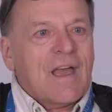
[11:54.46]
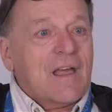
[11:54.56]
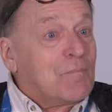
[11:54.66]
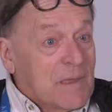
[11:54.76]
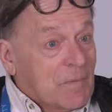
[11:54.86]

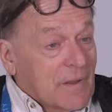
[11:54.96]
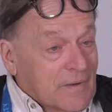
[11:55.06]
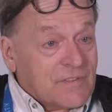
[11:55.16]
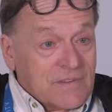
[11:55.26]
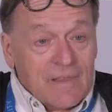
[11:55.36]
And people
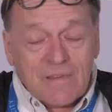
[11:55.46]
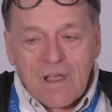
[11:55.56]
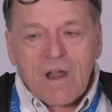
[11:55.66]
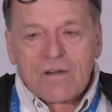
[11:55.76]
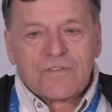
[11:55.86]
understand
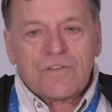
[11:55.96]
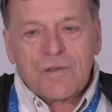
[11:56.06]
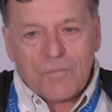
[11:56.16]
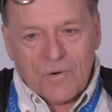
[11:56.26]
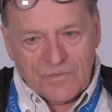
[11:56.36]
the arts, the
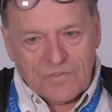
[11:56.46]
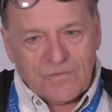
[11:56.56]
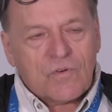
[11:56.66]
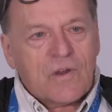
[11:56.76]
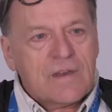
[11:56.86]
importance
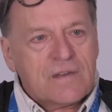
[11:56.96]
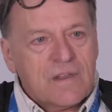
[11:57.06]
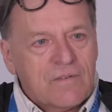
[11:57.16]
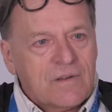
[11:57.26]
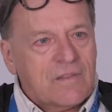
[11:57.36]
of
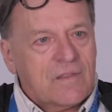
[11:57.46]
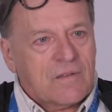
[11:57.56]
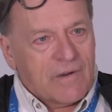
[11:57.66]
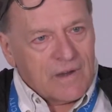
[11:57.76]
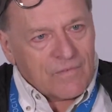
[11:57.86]
creativity, the
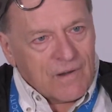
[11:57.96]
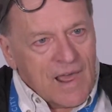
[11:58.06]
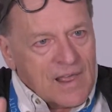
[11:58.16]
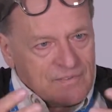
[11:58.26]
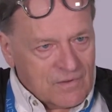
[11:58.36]
creative
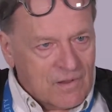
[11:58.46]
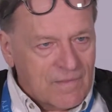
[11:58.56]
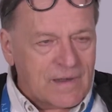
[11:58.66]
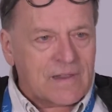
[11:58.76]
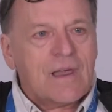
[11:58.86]
class and all
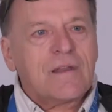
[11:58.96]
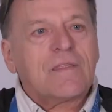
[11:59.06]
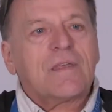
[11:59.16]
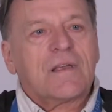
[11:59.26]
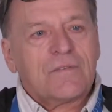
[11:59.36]
that kind
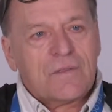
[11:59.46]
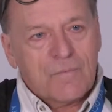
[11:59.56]
of thing is